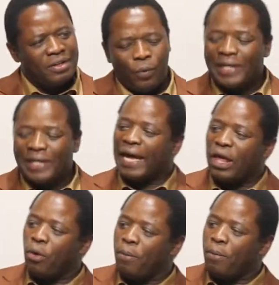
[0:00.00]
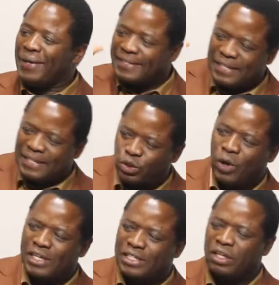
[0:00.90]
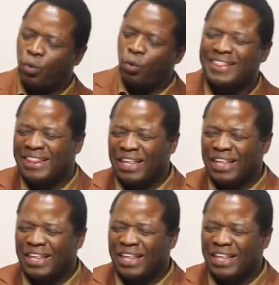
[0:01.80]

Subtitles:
One day you meet a situation where